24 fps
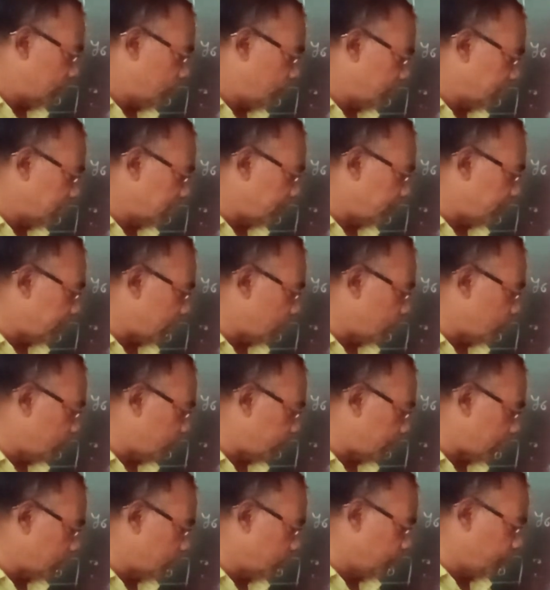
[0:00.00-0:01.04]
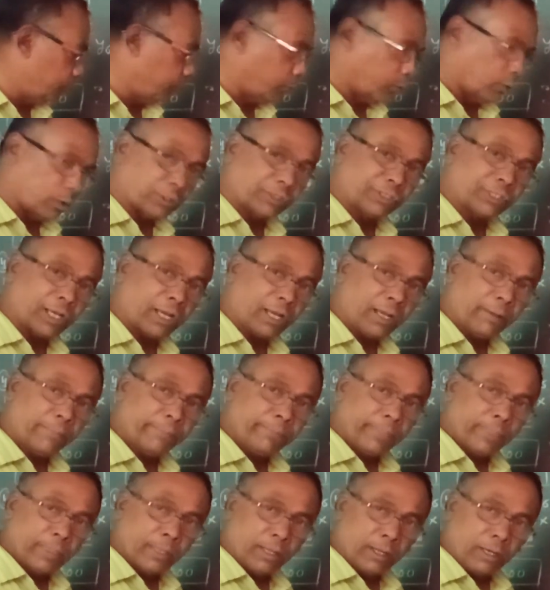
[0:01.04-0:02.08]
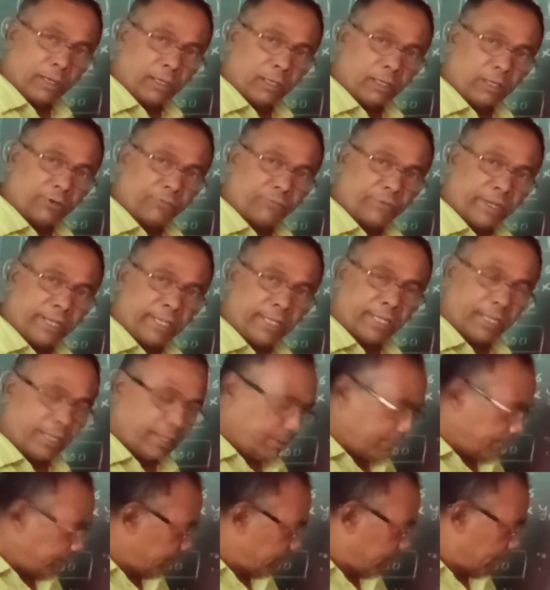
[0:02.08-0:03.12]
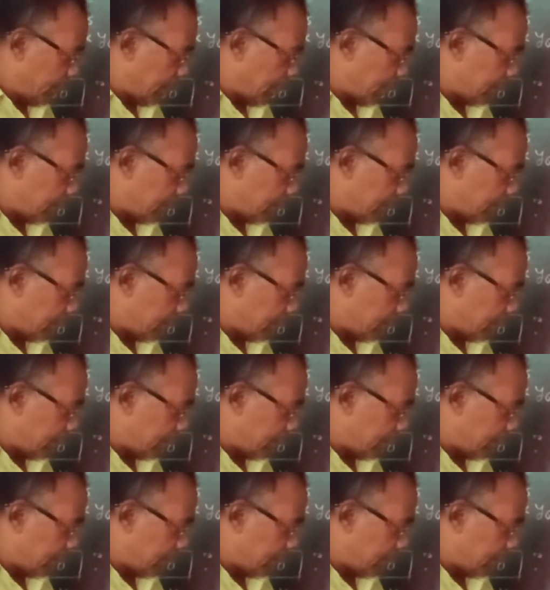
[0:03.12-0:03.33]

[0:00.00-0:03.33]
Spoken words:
1 is 5, 5 4 is 20,